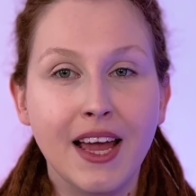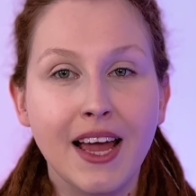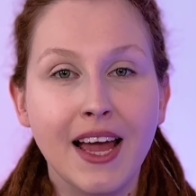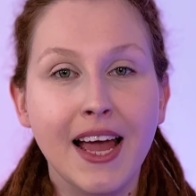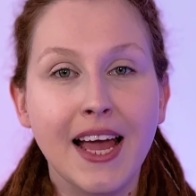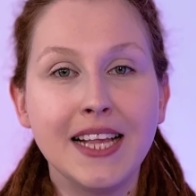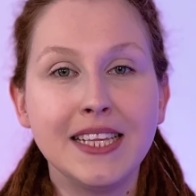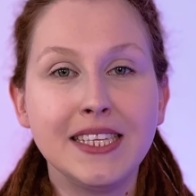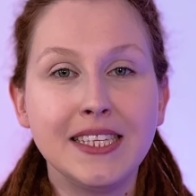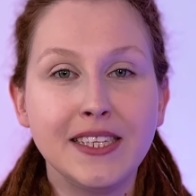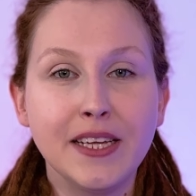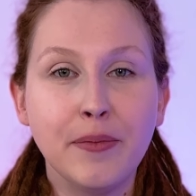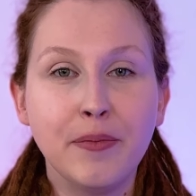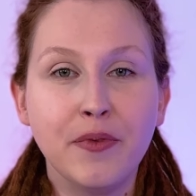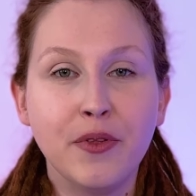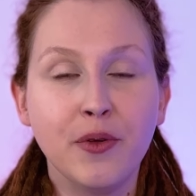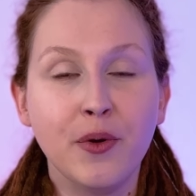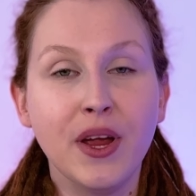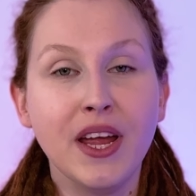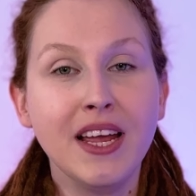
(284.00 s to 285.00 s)
And step
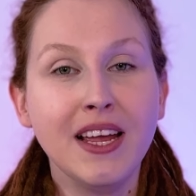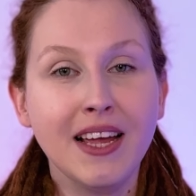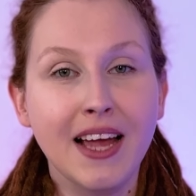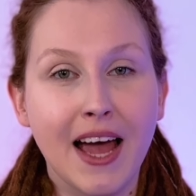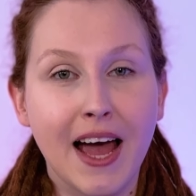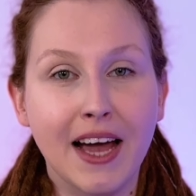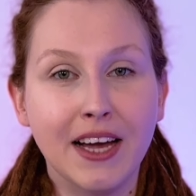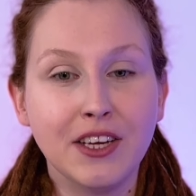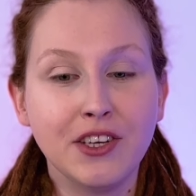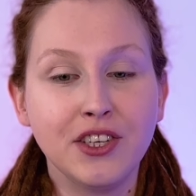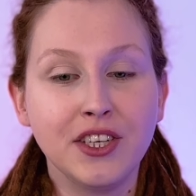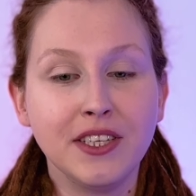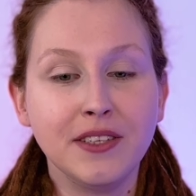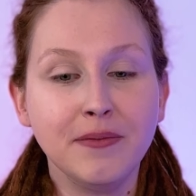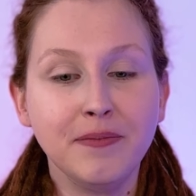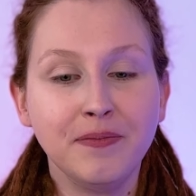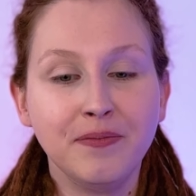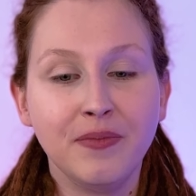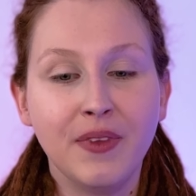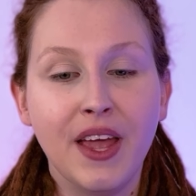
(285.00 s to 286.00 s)
3, action.
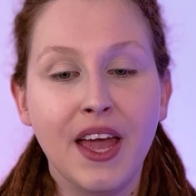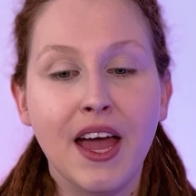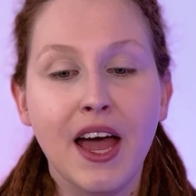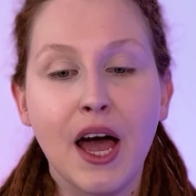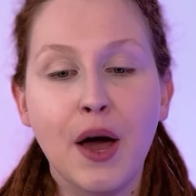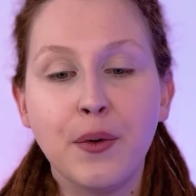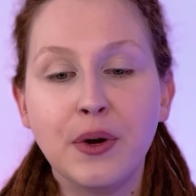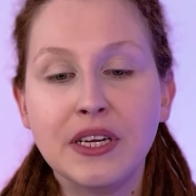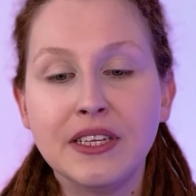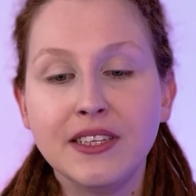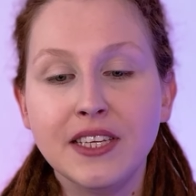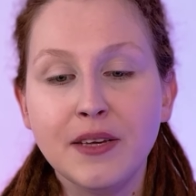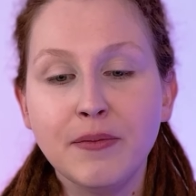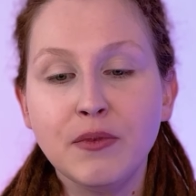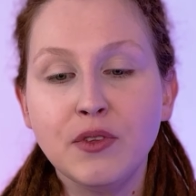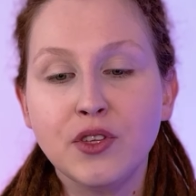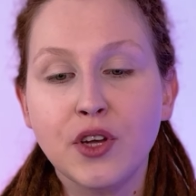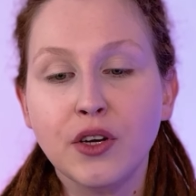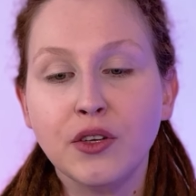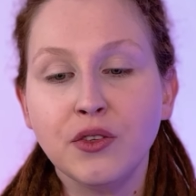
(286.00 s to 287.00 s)
Our team
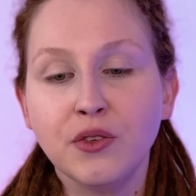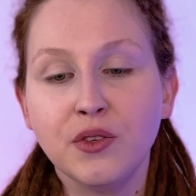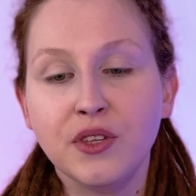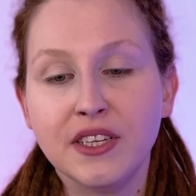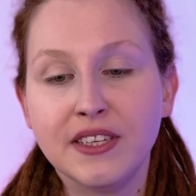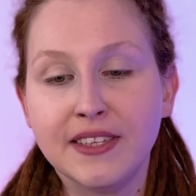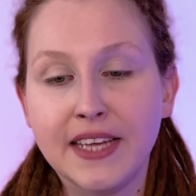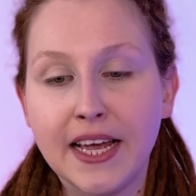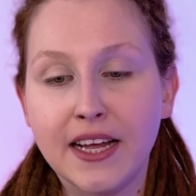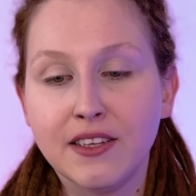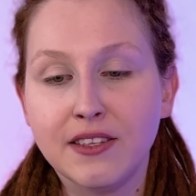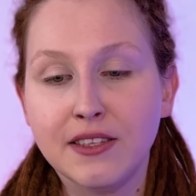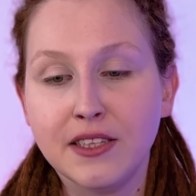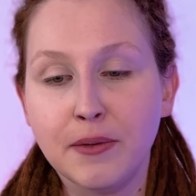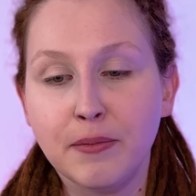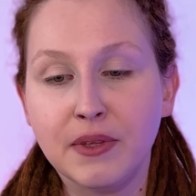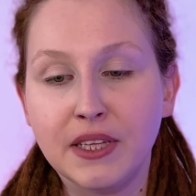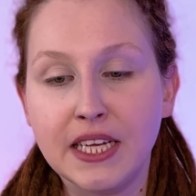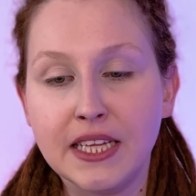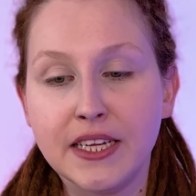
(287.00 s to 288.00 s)
talked to the sales
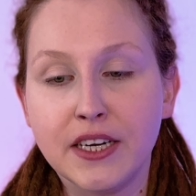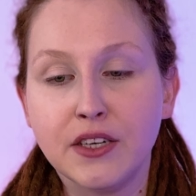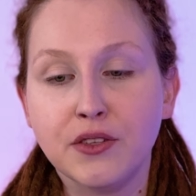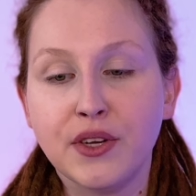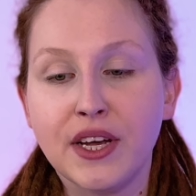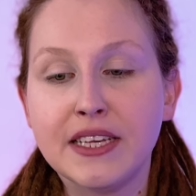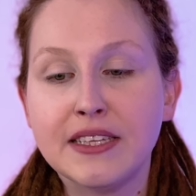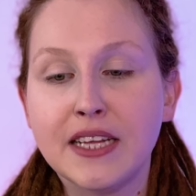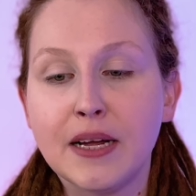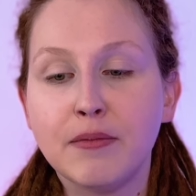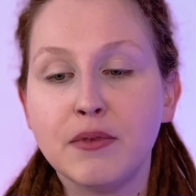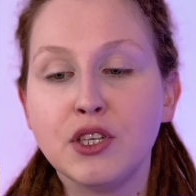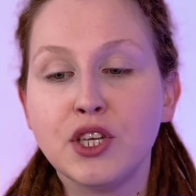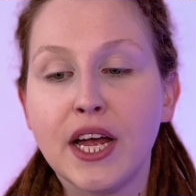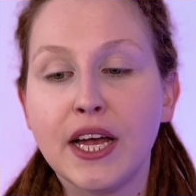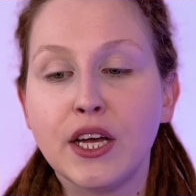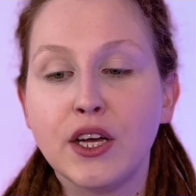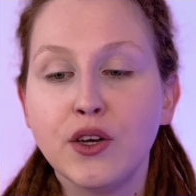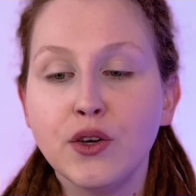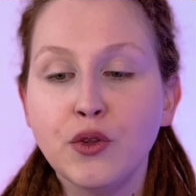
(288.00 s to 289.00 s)
team leader to establish a
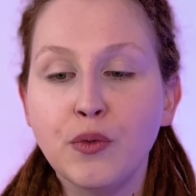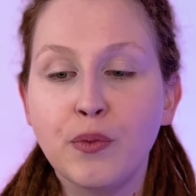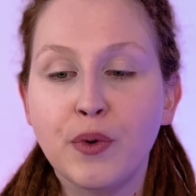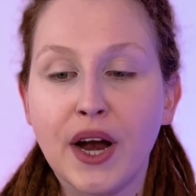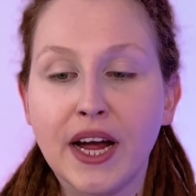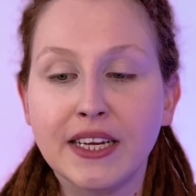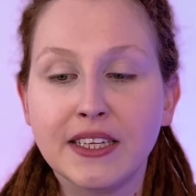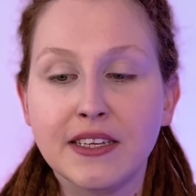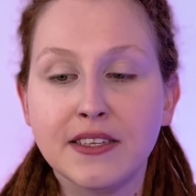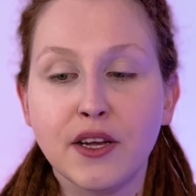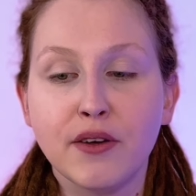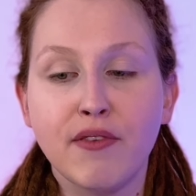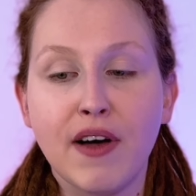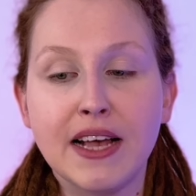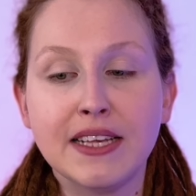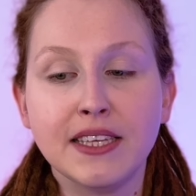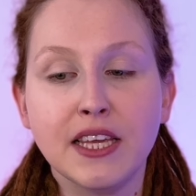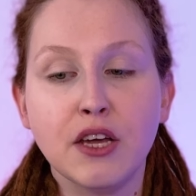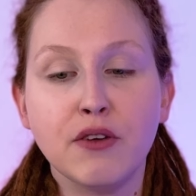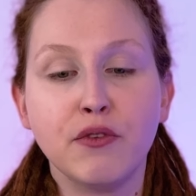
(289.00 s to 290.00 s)
good practice of
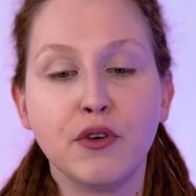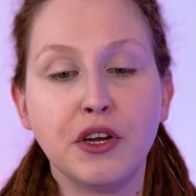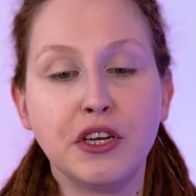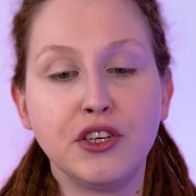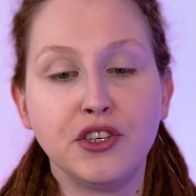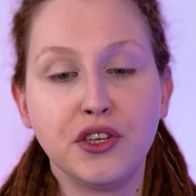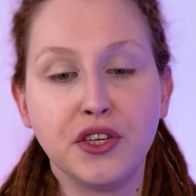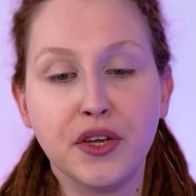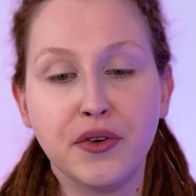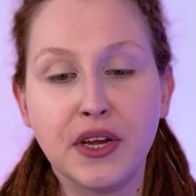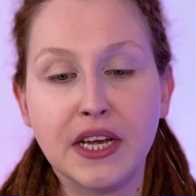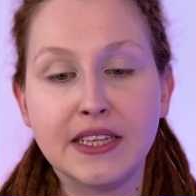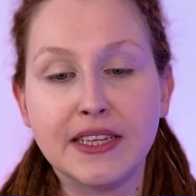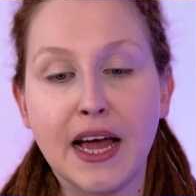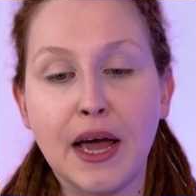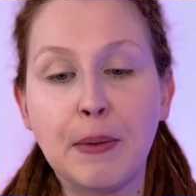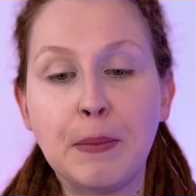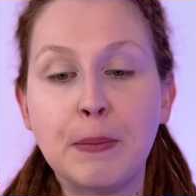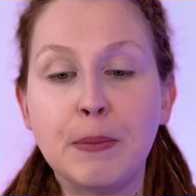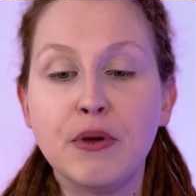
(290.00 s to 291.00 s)
asking for engineering
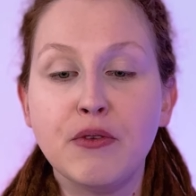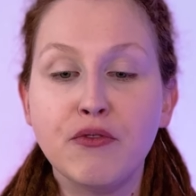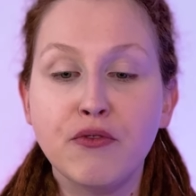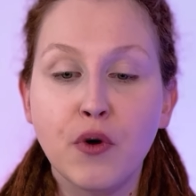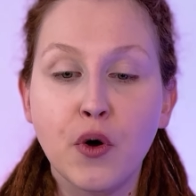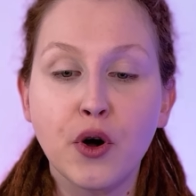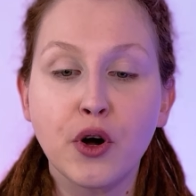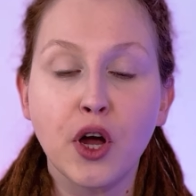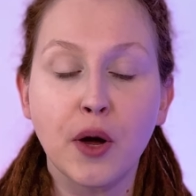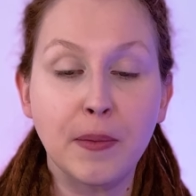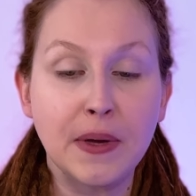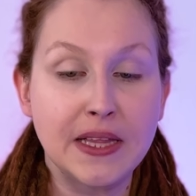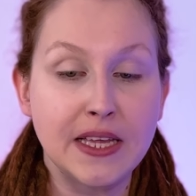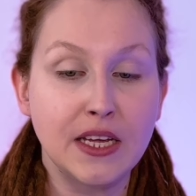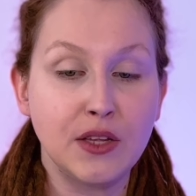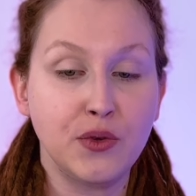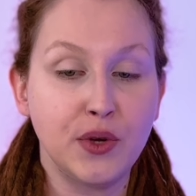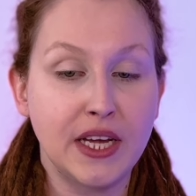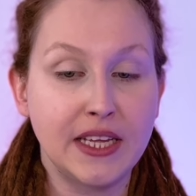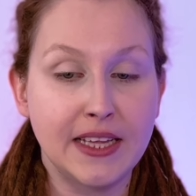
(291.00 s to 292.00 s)
time before committing
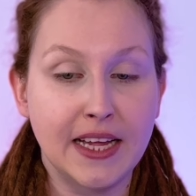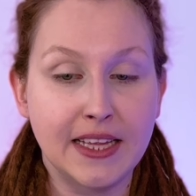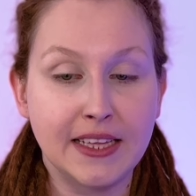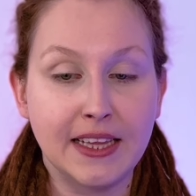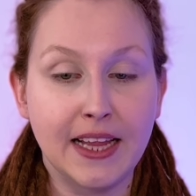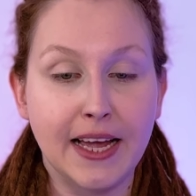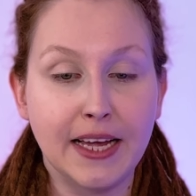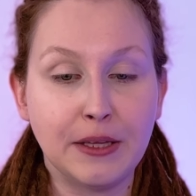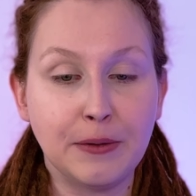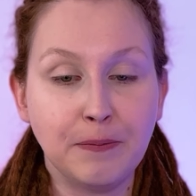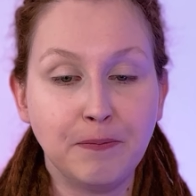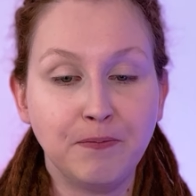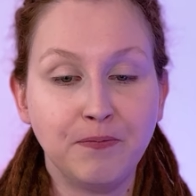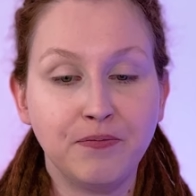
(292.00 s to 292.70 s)
to a deadline.